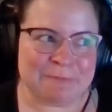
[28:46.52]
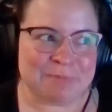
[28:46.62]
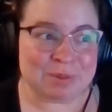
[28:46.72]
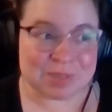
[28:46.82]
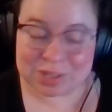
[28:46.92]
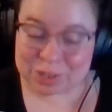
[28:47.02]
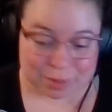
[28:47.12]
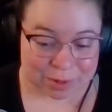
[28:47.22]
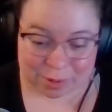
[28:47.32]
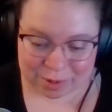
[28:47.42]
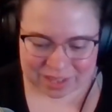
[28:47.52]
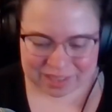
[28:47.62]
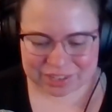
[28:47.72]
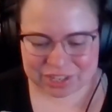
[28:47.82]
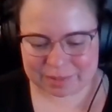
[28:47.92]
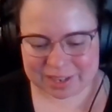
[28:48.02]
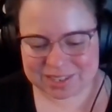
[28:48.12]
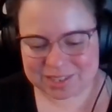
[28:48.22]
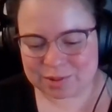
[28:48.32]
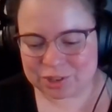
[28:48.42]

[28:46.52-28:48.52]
it was a super cool thing that she made us do,